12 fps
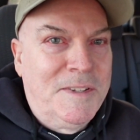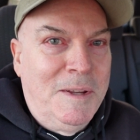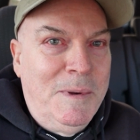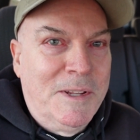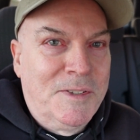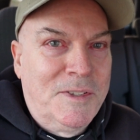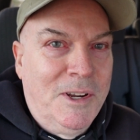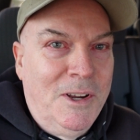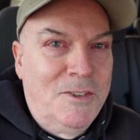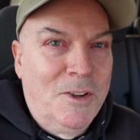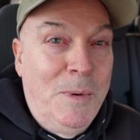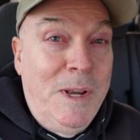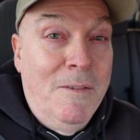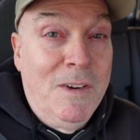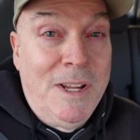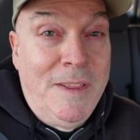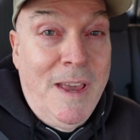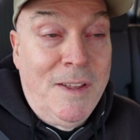seem necessary, so we never
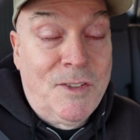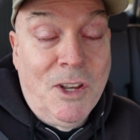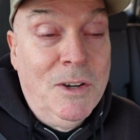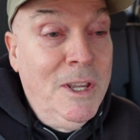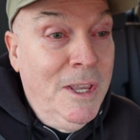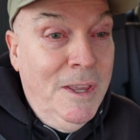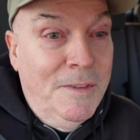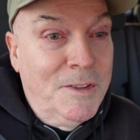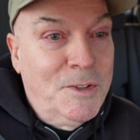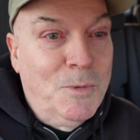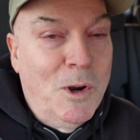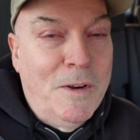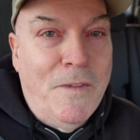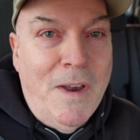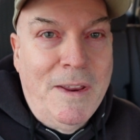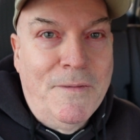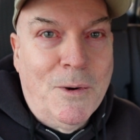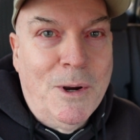did that. So this has worked
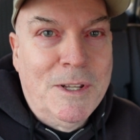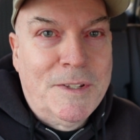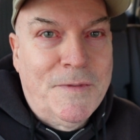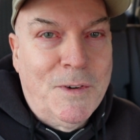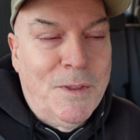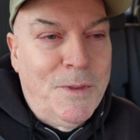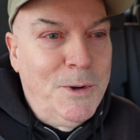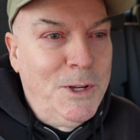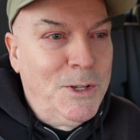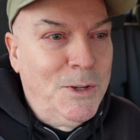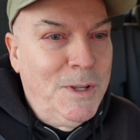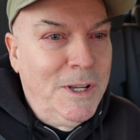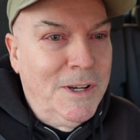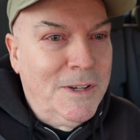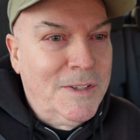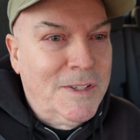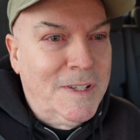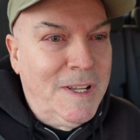fine for us for 32
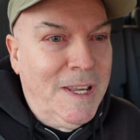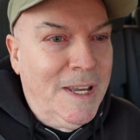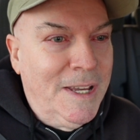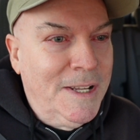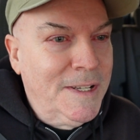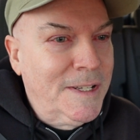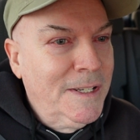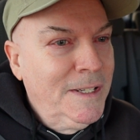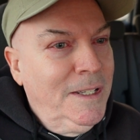years. And